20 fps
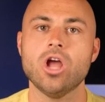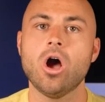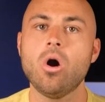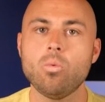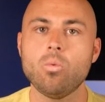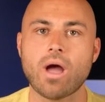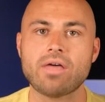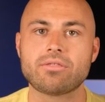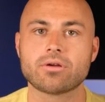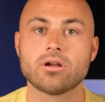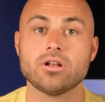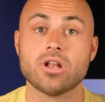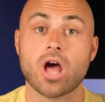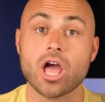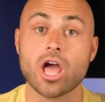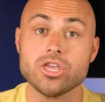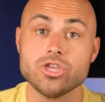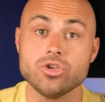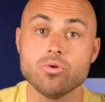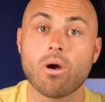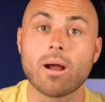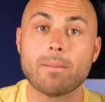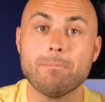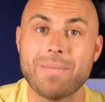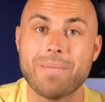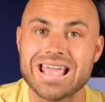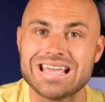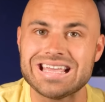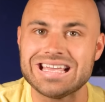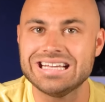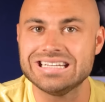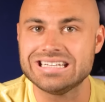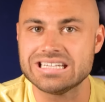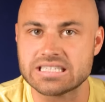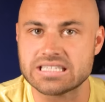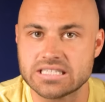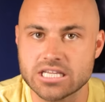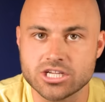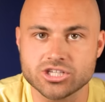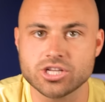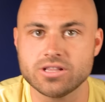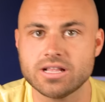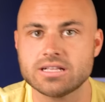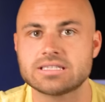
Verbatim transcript: know whether or not you are making a decision